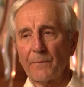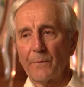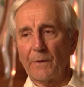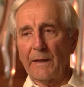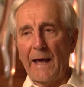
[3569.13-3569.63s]

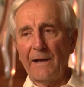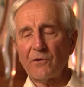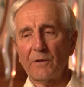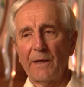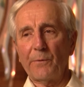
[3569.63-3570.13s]
Well,
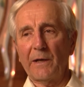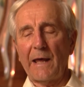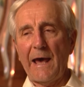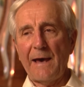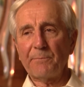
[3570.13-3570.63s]
actually what
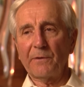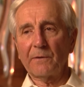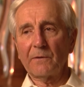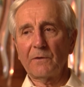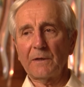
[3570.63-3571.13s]

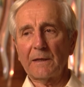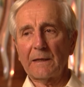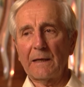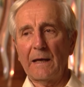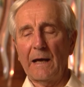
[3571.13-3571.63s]
happened
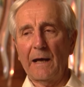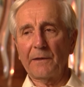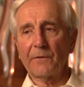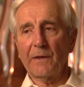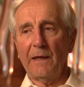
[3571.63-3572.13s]

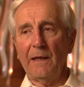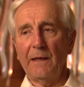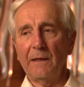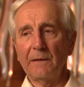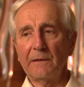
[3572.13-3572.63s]
on
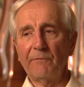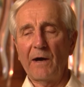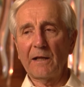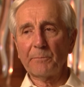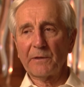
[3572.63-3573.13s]
the
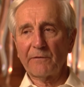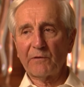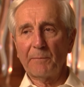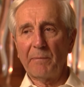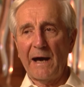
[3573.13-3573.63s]
development of
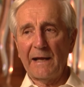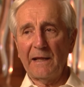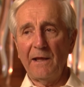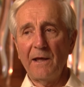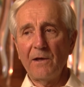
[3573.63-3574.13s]
the
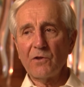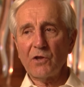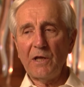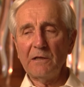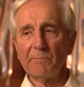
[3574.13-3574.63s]
body
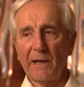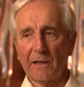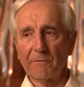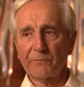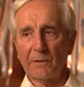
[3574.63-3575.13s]
sheet
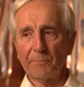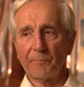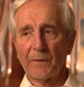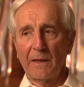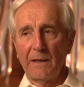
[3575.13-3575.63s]
metal
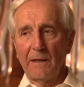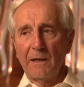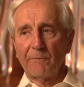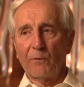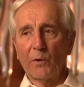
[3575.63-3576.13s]
from
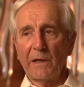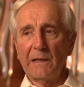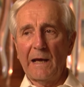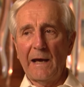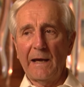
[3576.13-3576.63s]

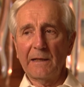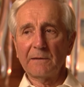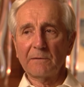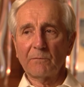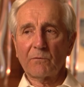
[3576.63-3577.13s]

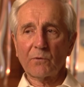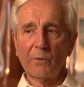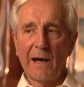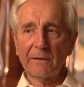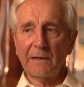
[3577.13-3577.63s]
49
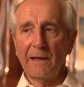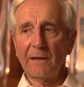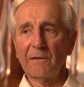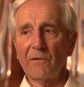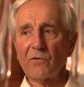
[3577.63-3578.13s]
throughout the
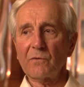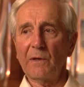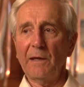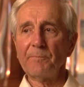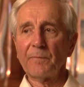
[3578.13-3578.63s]

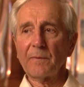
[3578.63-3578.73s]
industry,